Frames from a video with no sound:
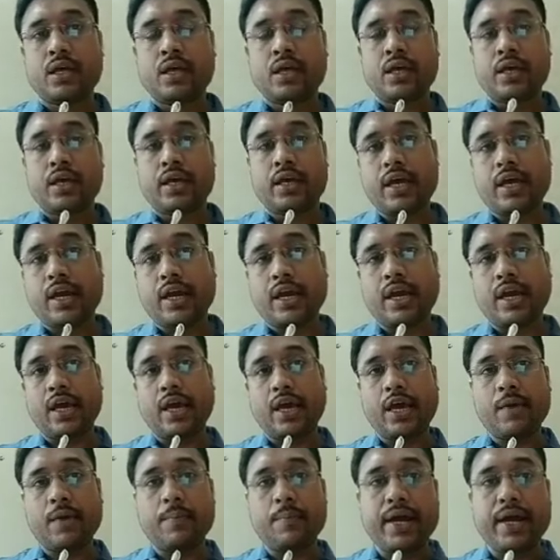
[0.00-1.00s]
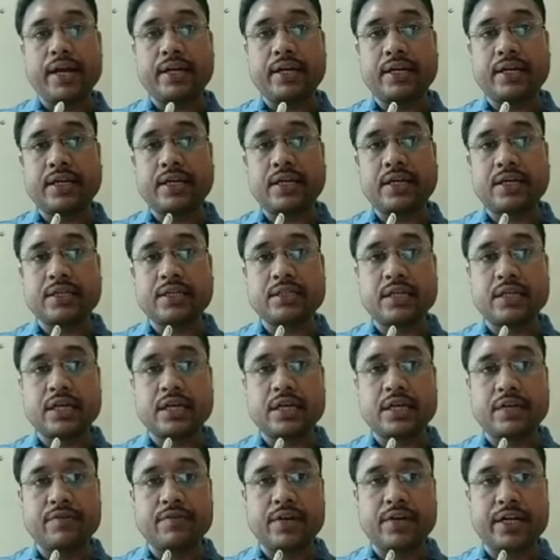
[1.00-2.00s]
Here a by d is the
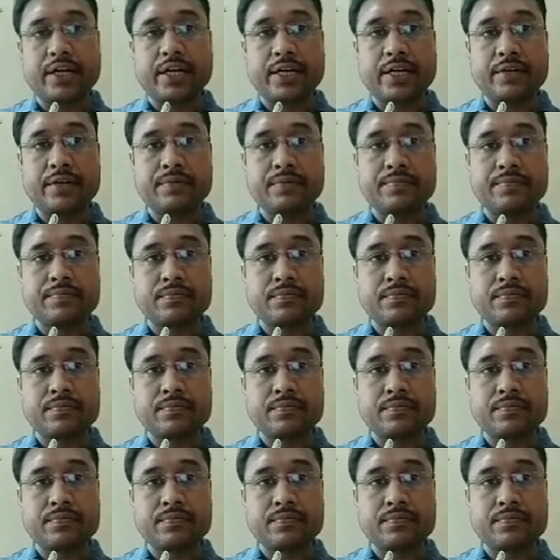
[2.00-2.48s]
dividend